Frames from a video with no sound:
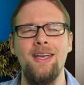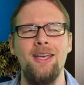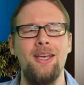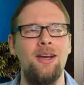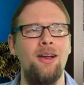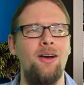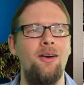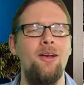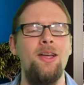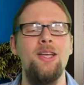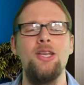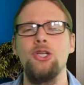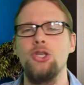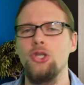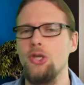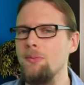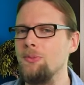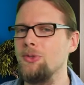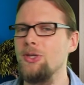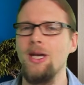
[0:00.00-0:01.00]
You know,
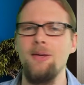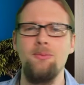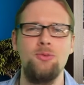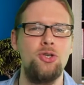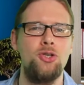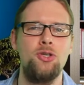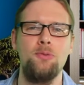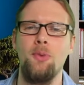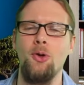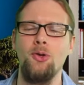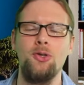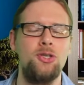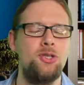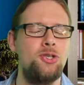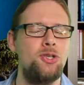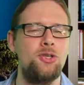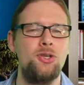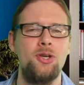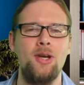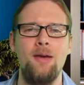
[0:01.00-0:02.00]
sometimes your body's
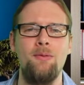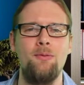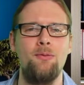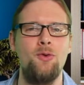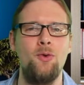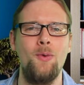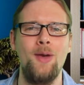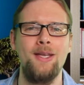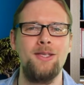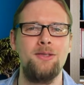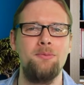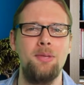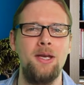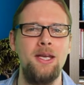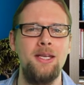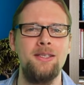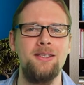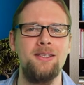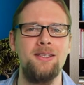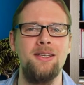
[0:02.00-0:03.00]
just gonna have a few aches and
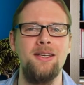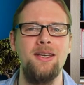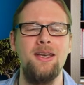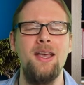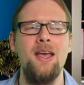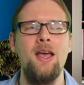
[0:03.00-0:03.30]
pains.